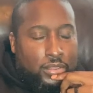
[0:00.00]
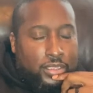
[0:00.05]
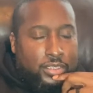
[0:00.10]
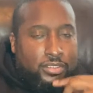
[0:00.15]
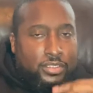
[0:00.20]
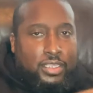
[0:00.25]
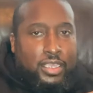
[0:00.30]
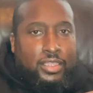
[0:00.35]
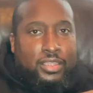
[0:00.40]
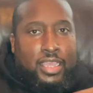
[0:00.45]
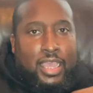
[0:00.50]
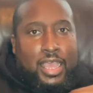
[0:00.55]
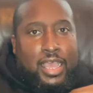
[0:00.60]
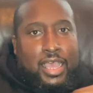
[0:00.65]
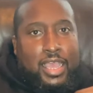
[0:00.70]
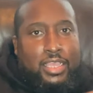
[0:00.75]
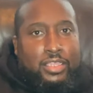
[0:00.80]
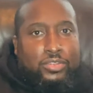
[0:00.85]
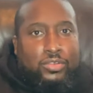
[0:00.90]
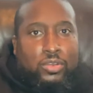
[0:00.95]
They say the
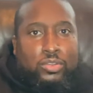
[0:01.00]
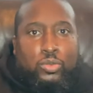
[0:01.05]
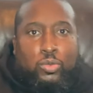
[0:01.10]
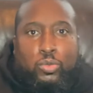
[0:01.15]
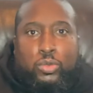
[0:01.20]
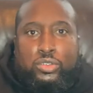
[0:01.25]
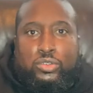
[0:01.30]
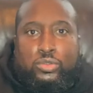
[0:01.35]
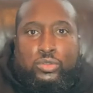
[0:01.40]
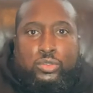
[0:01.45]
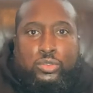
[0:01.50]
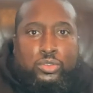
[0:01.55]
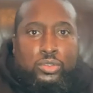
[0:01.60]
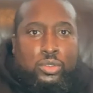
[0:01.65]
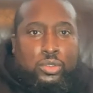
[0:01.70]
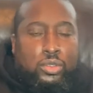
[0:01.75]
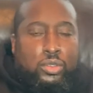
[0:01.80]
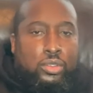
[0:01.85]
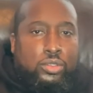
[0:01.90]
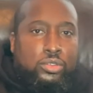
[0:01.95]
eyes are the
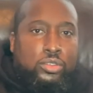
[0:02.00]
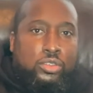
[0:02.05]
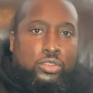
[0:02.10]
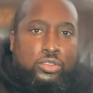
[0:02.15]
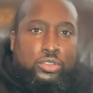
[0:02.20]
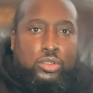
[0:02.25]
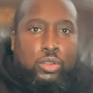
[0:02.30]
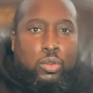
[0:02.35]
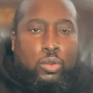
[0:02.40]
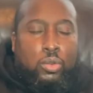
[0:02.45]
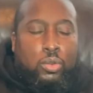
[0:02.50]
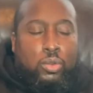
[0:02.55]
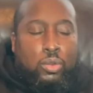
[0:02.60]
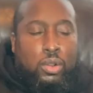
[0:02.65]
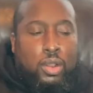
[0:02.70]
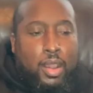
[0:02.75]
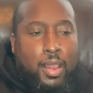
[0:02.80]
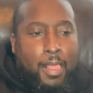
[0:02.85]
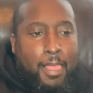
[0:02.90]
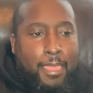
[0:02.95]
windows to the soul,
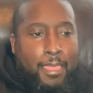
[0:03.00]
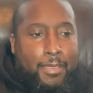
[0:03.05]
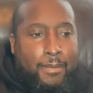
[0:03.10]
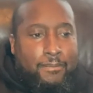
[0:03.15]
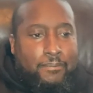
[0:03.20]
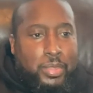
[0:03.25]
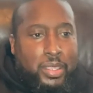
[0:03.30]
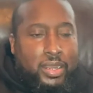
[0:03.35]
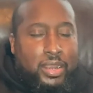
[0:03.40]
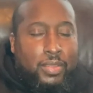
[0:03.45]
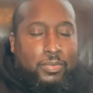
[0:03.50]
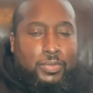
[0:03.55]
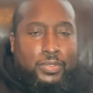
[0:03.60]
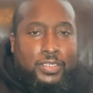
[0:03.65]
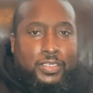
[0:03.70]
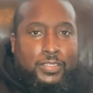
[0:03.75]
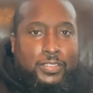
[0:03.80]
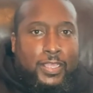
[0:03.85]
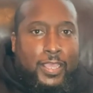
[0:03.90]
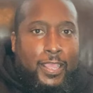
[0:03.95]
and I
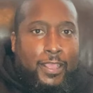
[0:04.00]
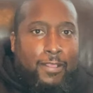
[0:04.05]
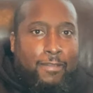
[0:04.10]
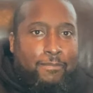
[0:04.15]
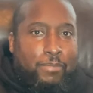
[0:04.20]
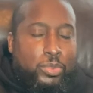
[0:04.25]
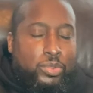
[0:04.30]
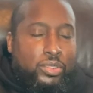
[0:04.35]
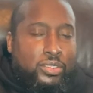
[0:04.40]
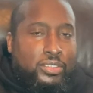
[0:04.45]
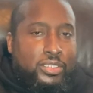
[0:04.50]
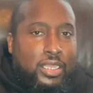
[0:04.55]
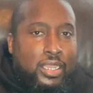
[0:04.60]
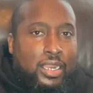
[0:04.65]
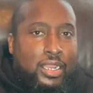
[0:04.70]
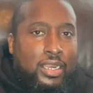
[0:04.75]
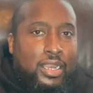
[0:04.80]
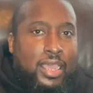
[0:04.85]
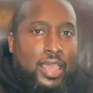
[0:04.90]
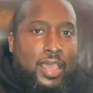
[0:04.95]
believe that. You can
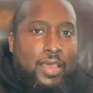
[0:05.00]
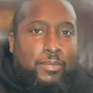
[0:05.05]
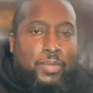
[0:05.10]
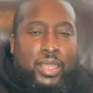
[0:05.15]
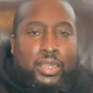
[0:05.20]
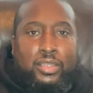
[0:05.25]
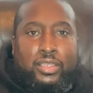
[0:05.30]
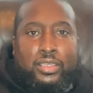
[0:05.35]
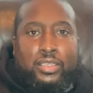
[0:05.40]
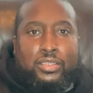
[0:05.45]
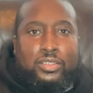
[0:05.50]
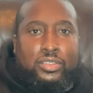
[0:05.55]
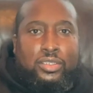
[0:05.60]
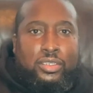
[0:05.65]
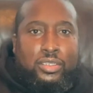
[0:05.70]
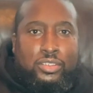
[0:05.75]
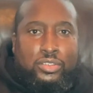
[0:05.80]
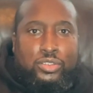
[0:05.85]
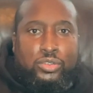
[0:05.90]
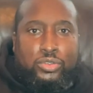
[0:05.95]
tell a lot by looking
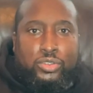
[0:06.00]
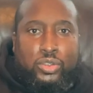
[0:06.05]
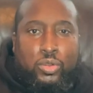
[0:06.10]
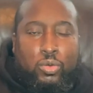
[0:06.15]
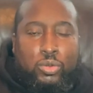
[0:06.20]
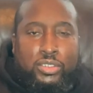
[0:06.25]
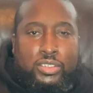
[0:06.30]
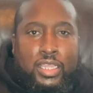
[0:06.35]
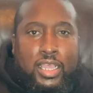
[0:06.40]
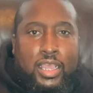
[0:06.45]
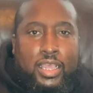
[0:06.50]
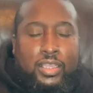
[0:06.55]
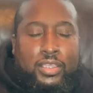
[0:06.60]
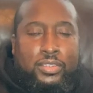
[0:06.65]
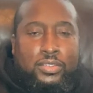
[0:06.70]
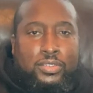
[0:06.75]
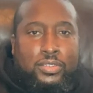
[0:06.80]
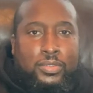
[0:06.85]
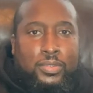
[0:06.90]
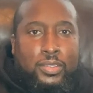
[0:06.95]
into someone's
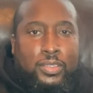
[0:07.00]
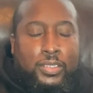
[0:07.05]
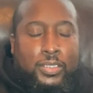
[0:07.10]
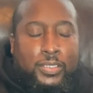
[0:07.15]
eyes.